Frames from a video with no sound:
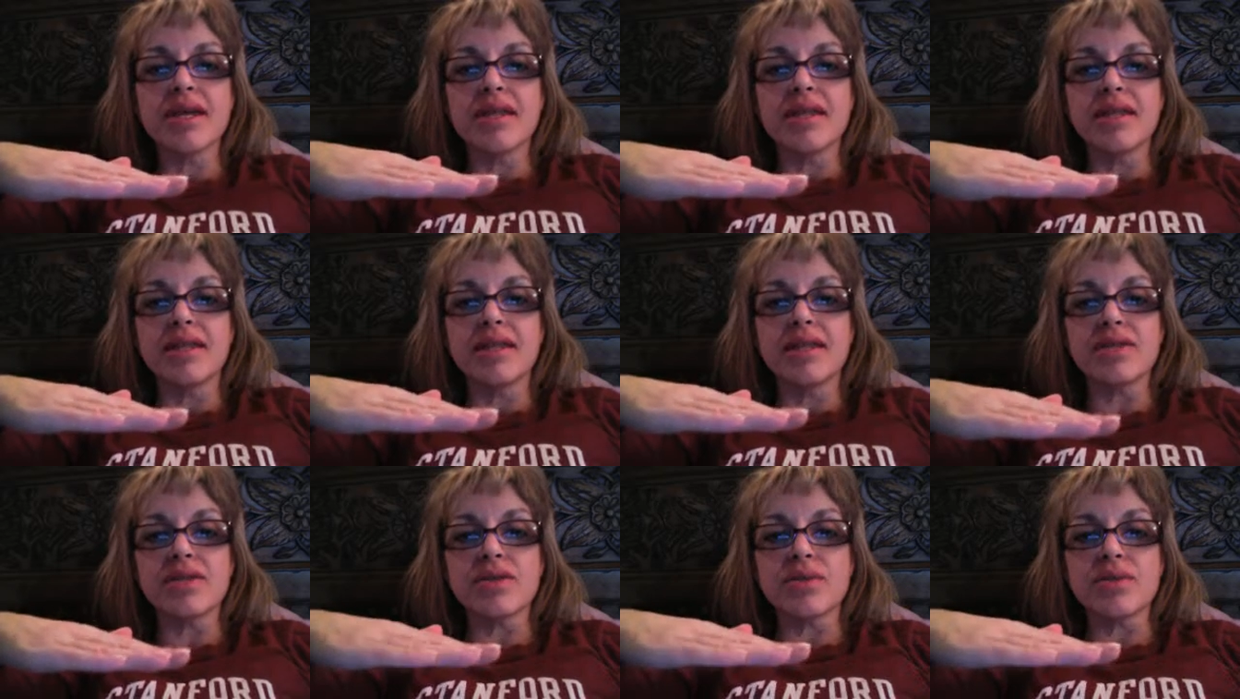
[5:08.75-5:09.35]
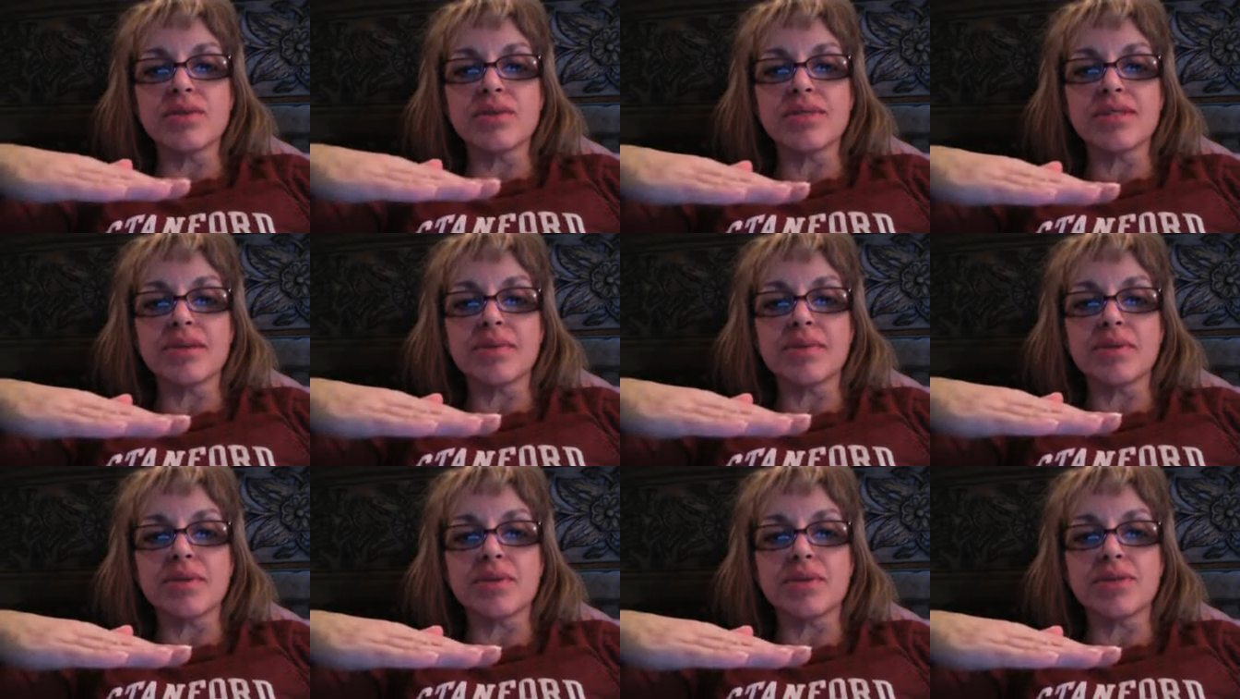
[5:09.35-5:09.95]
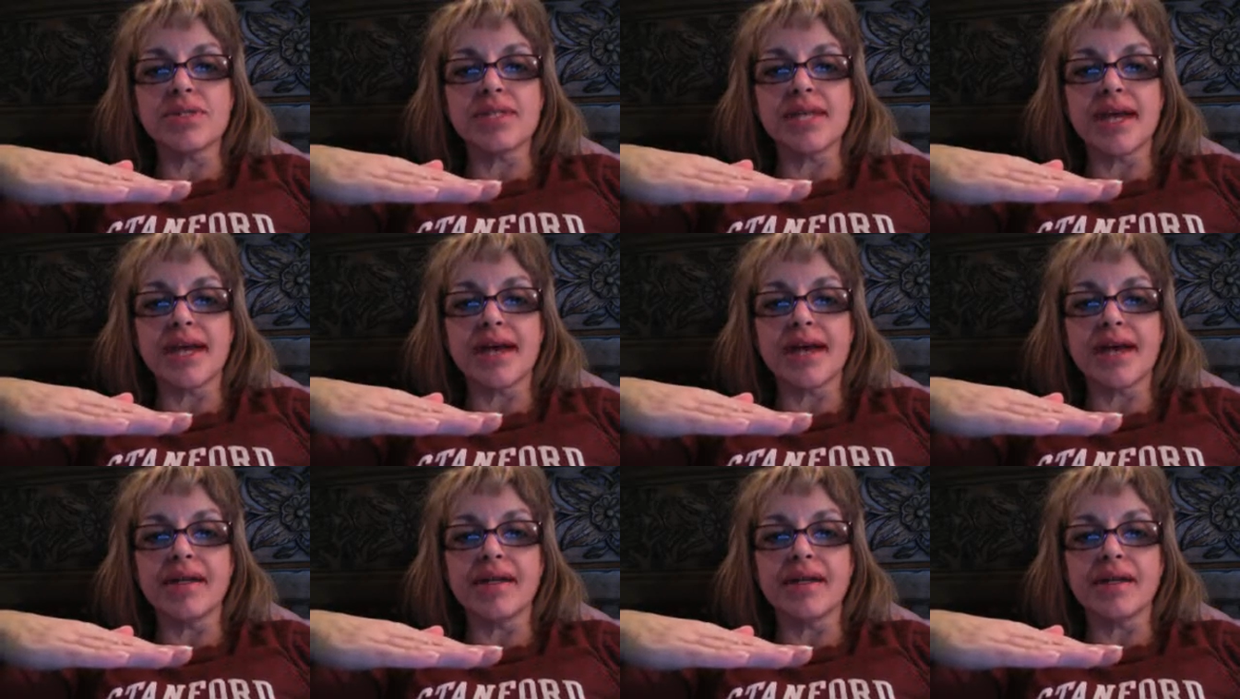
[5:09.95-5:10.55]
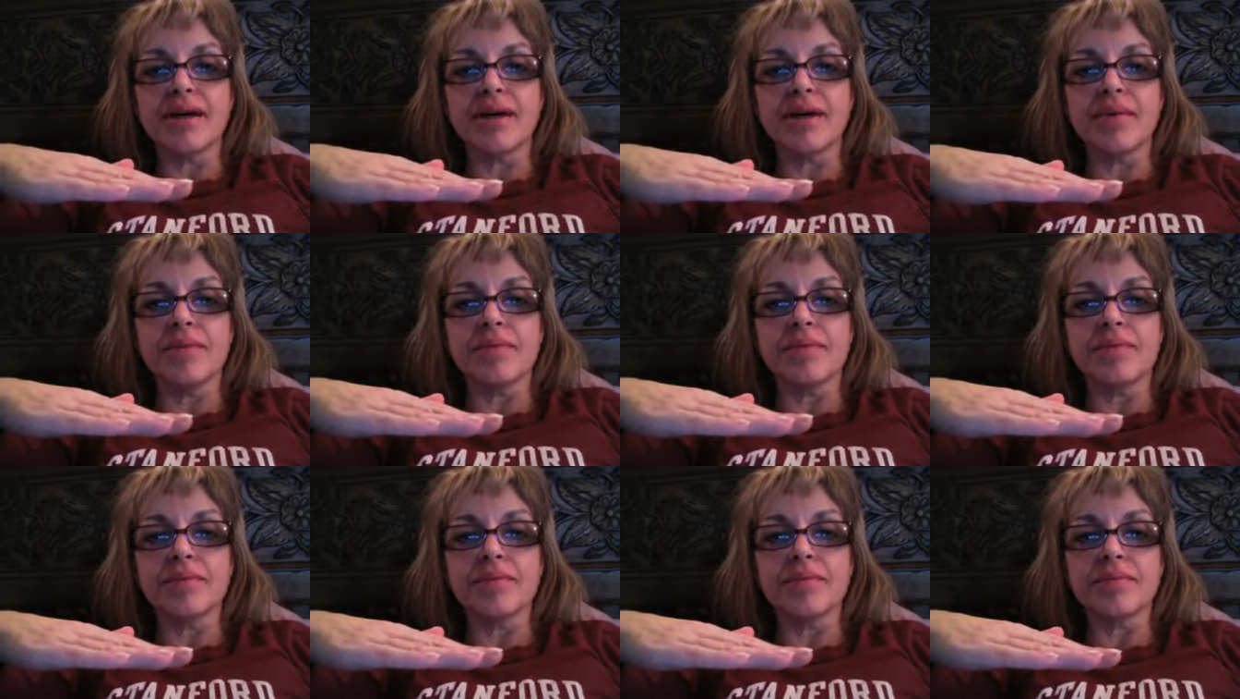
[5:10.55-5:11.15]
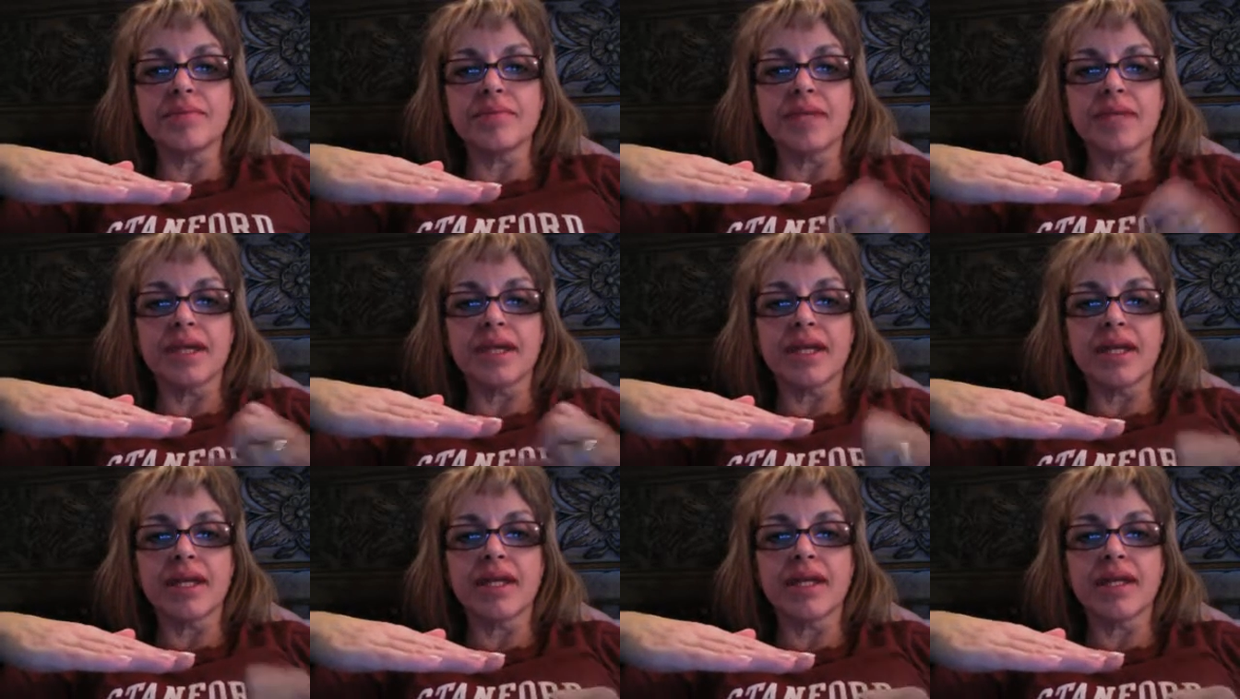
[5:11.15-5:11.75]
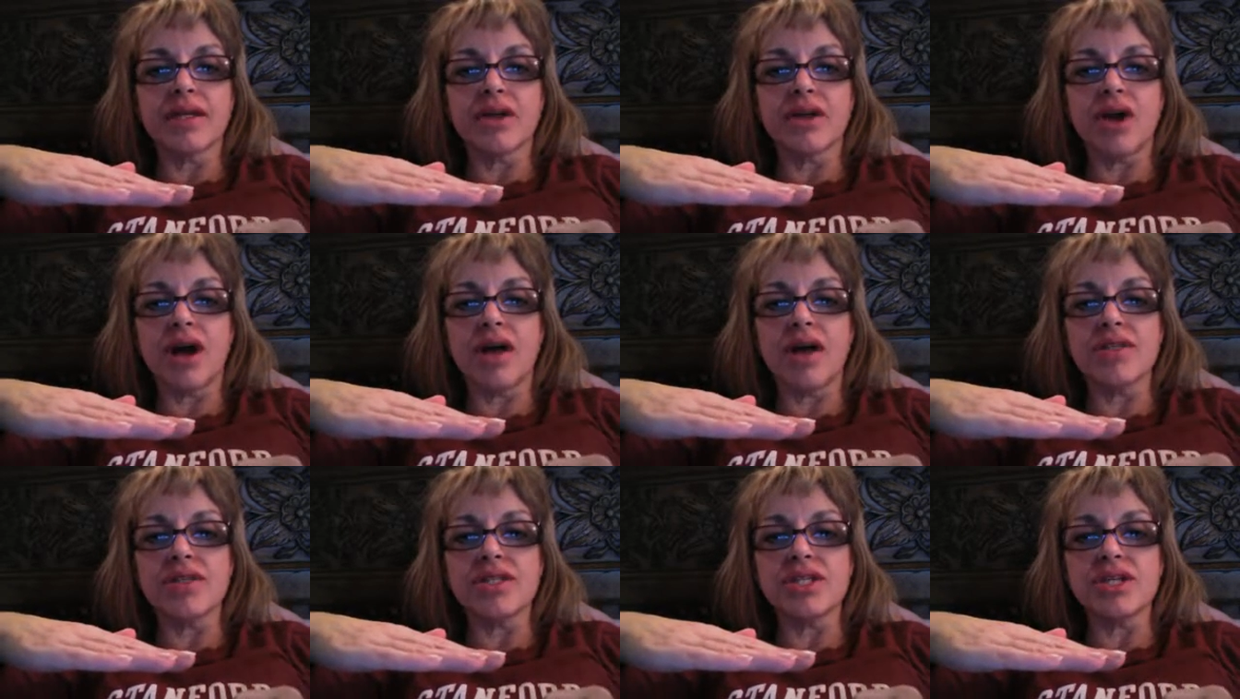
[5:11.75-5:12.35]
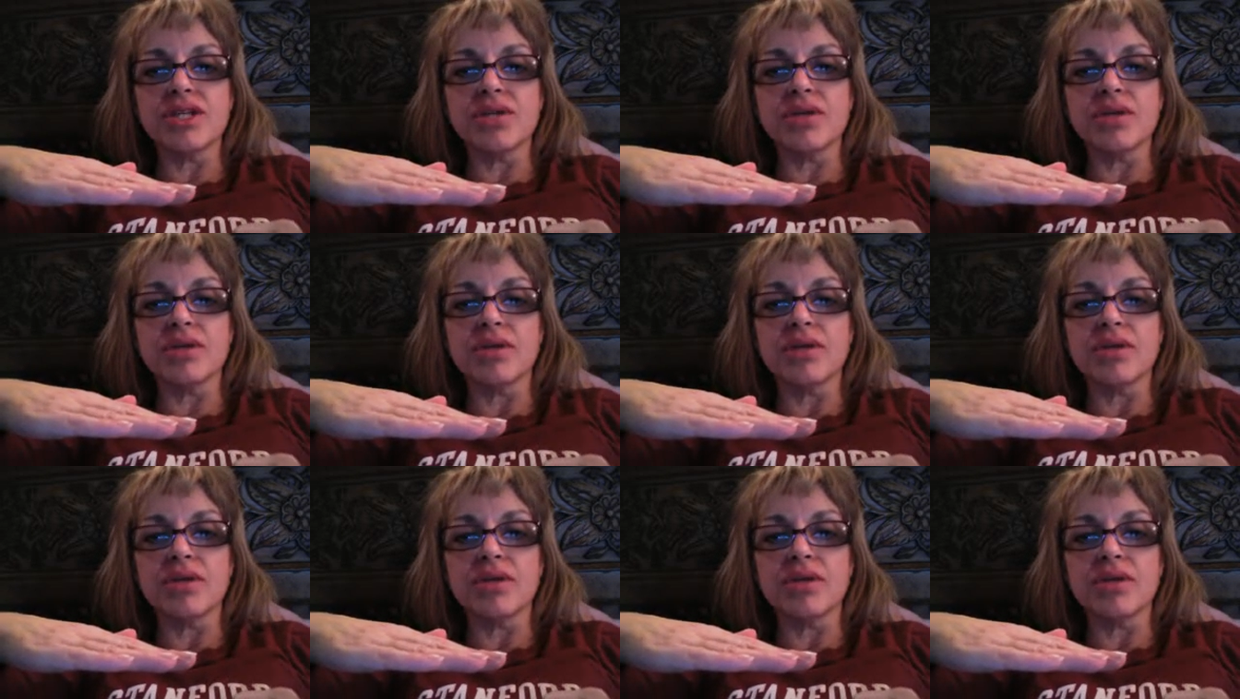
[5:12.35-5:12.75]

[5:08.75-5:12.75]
These are the receptors that um, that can cause you